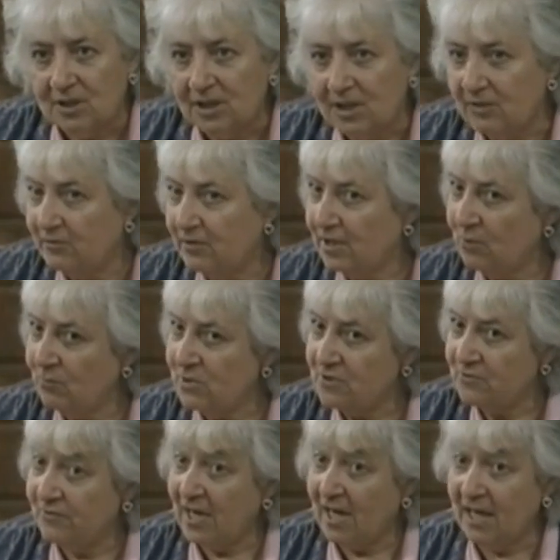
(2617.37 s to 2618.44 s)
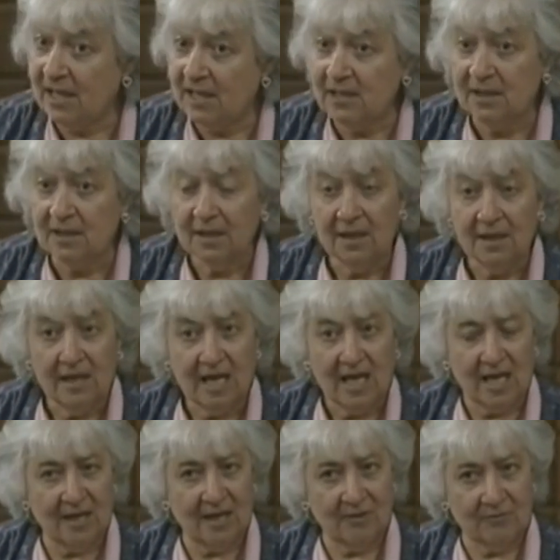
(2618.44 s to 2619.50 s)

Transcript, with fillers: Everything was fine. Uh,